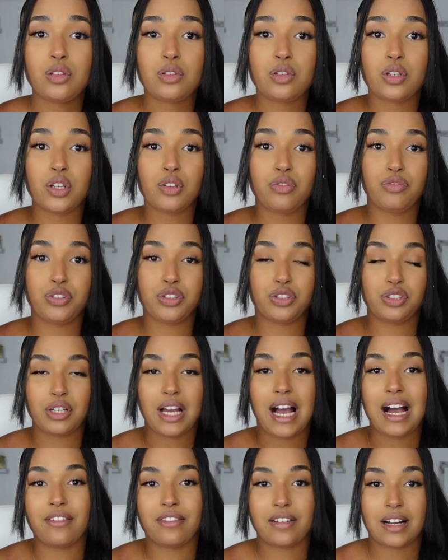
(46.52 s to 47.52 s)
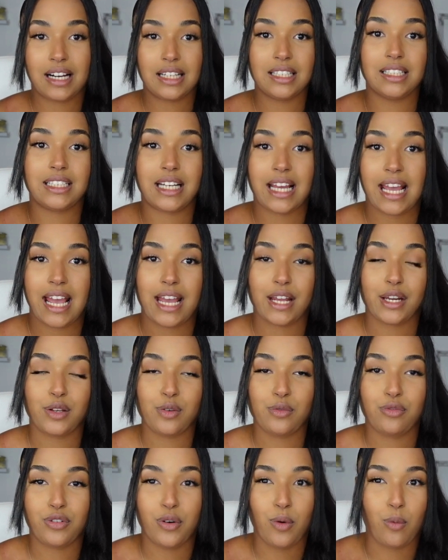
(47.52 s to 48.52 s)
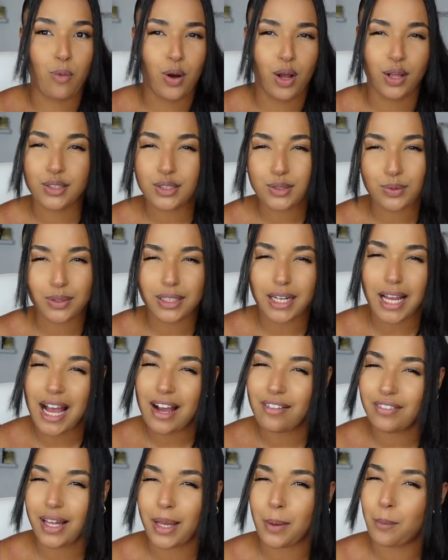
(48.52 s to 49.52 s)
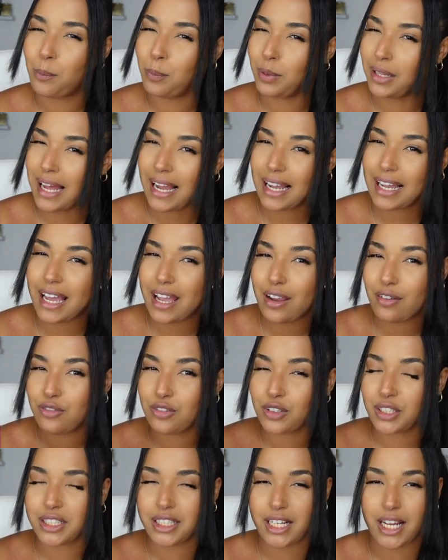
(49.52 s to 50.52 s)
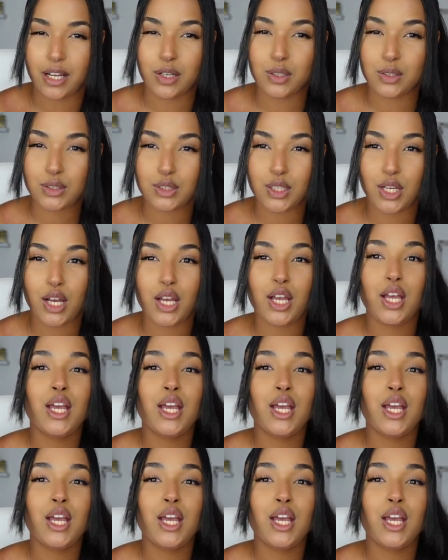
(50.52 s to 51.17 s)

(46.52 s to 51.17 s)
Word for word: so if you do have colored hair and you for once want to have like black hair for a day or so